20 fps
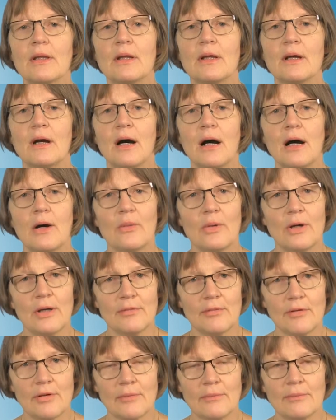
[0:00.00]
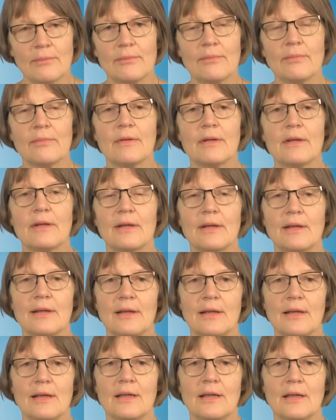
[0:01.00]
However,
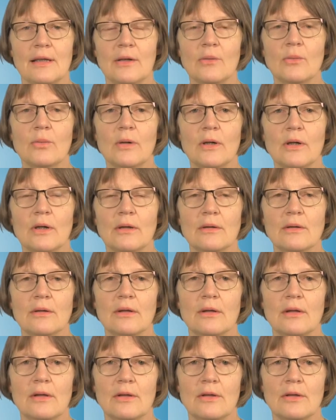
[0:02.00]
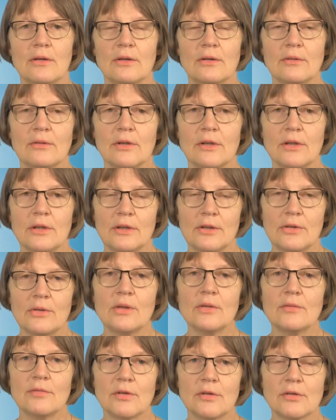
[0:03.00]
they equal the
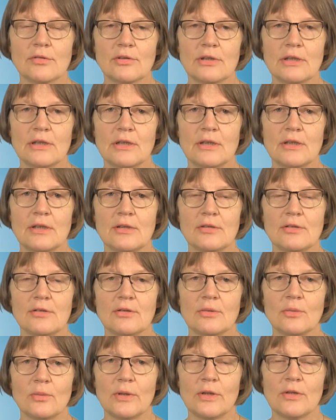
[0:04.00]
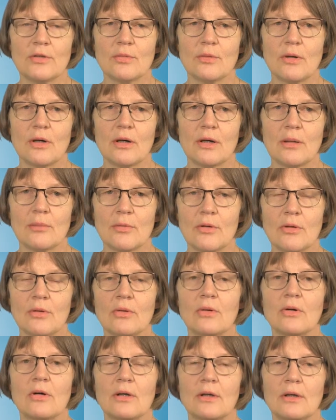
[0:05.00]
universities which are
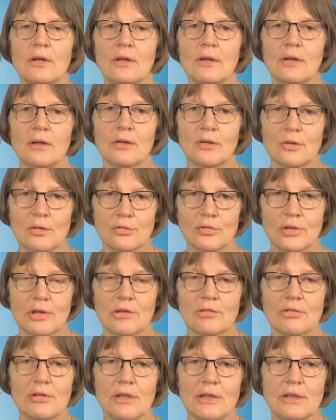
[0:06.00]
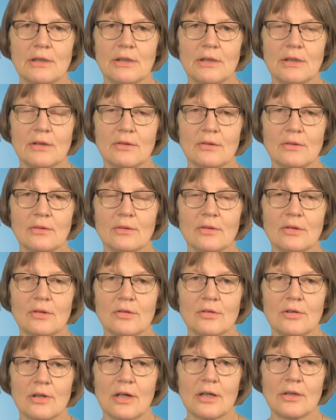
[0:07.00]
more concentrated on
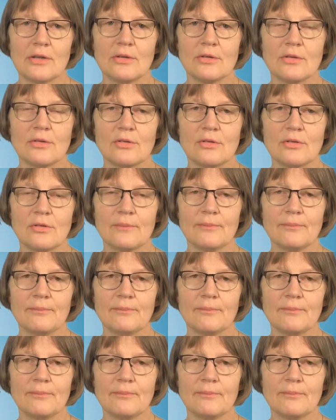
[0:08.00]
science.